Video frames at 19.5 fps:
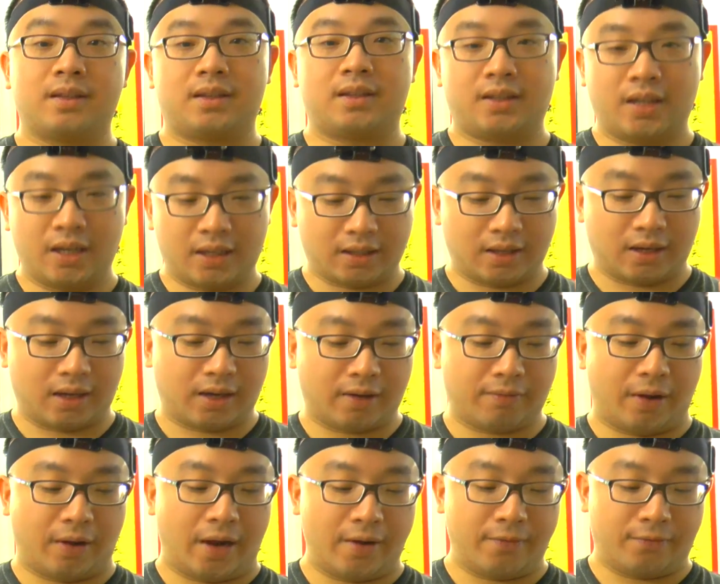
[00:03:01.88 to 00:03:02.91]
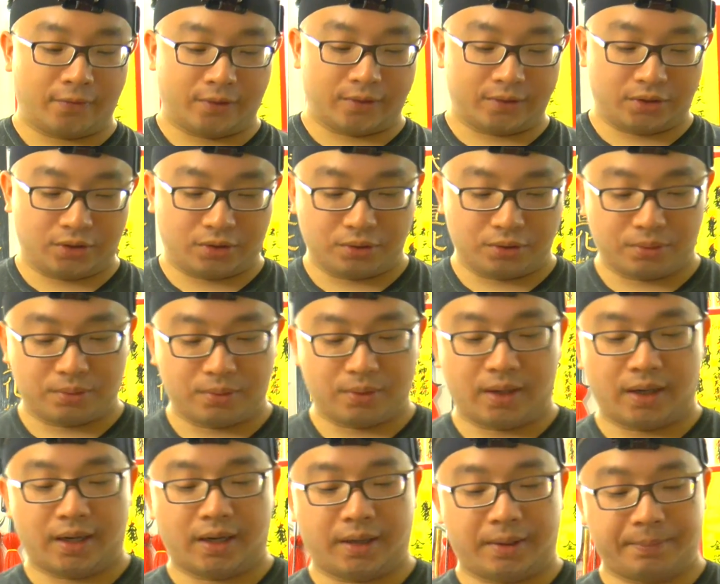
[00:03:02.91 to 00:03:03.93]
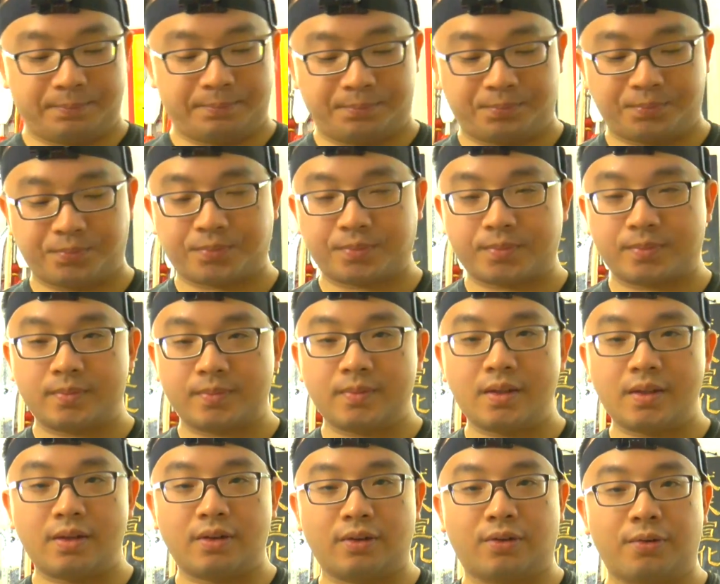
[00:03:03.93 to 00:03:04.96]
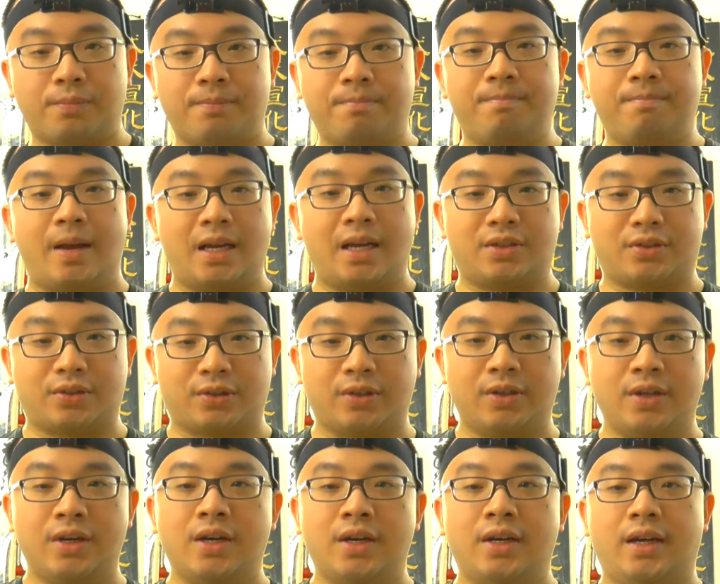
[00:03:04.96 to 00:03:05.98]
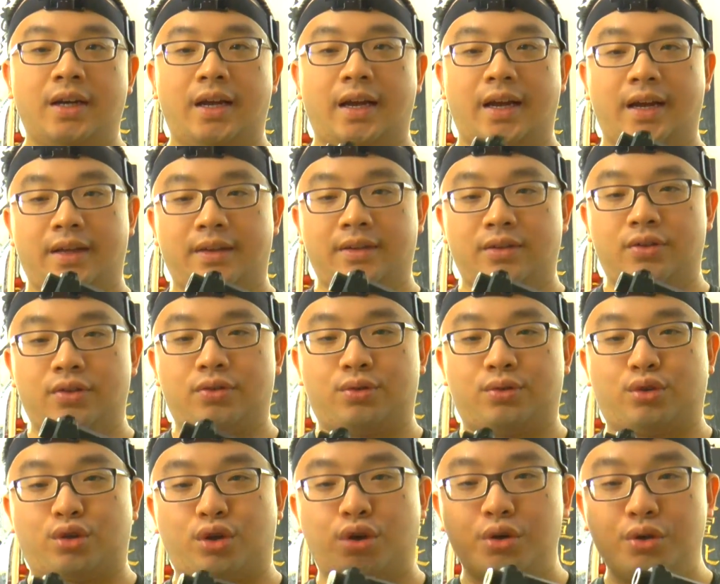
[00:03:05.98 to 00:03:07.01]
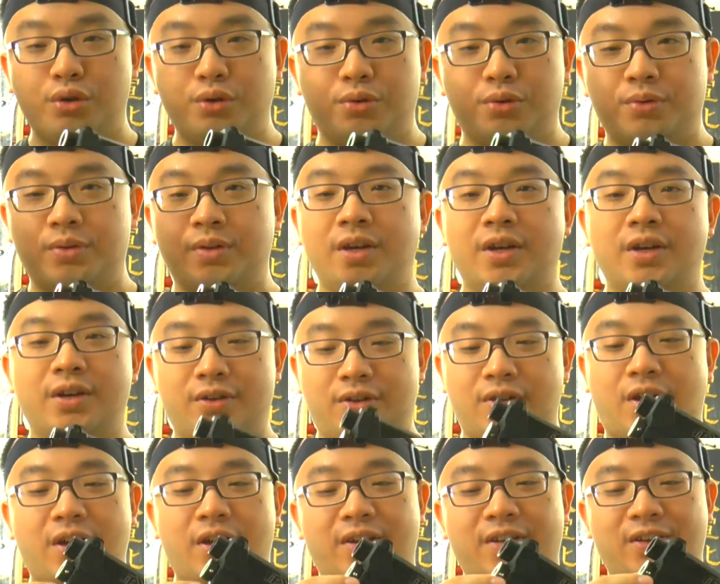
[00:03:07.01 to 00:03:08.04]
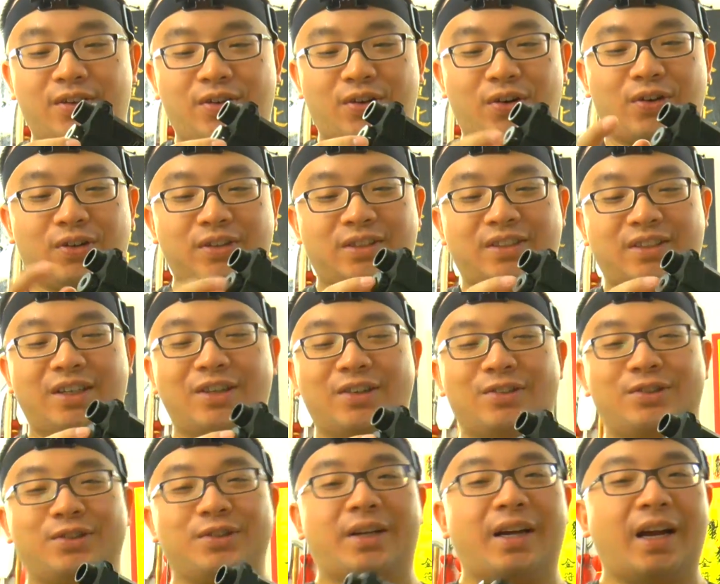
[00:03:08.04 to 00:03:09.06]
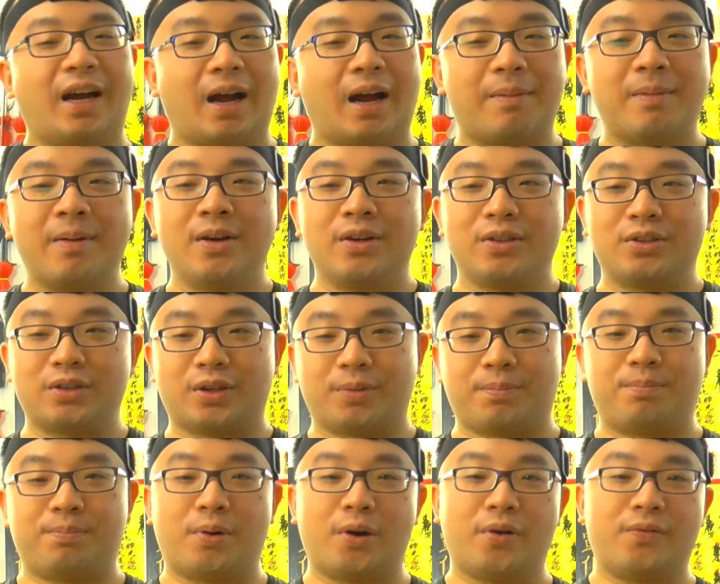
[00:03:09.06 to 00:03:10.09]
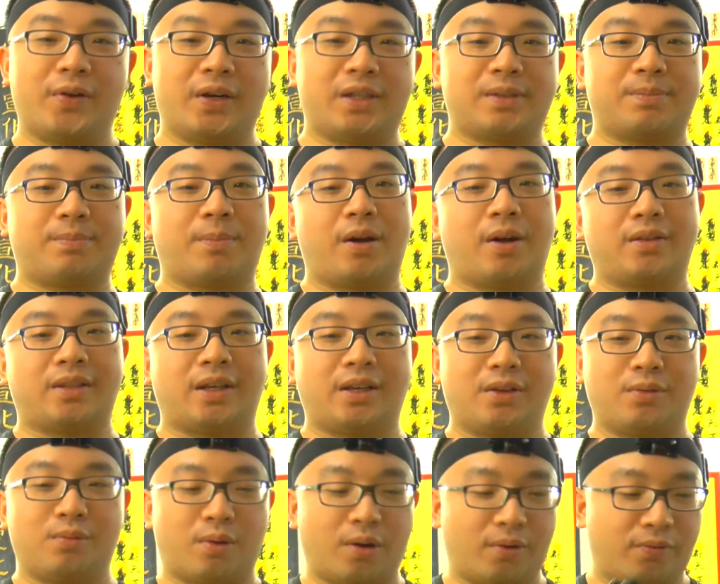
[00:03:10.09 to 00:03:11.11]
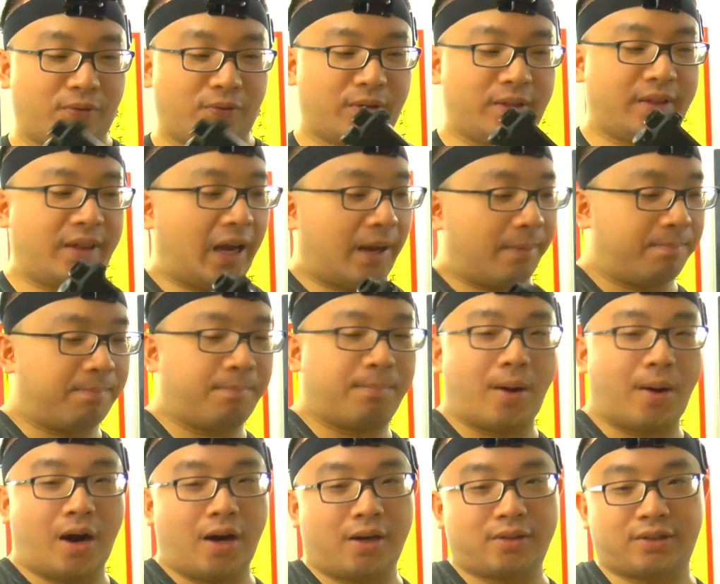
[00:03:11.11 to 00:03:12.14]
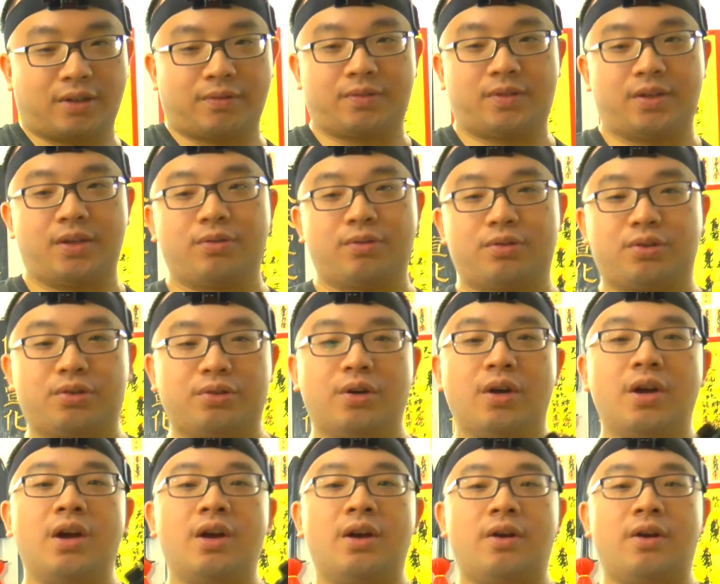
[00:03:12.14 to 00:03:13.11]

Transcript: takes a lot of effort to measure and tune your CO2 cap to the perfect spot that you want for that box of CO2.